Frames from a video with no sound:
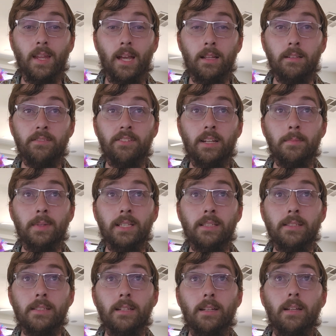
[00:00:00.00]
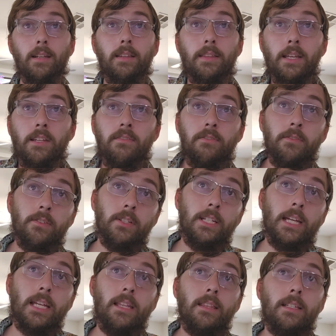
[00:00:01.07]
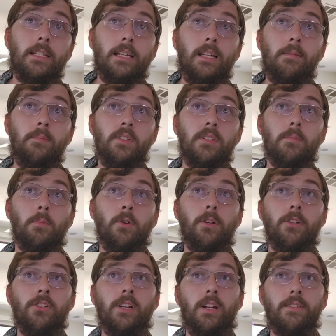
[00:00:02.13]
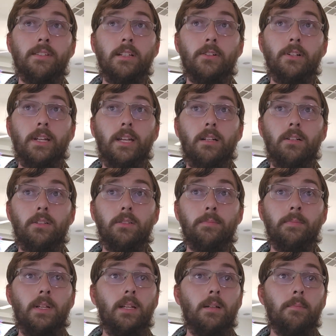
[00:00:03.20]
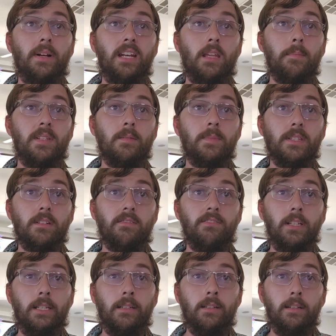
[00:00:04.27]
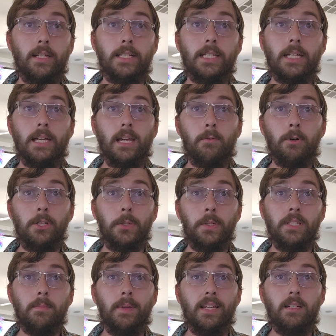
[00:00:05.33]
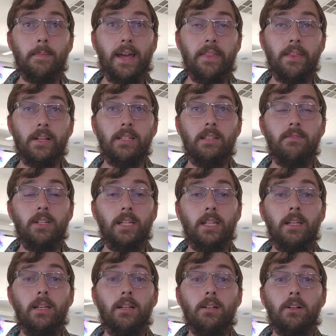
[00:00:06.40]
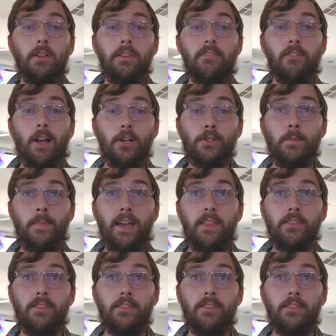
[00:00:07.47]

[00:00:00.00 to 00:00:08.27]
Hello families! Thank you for taking the time to support your child's learning at home. My name is Mr. Flynn, and today I want to explain a math activity called the Fraction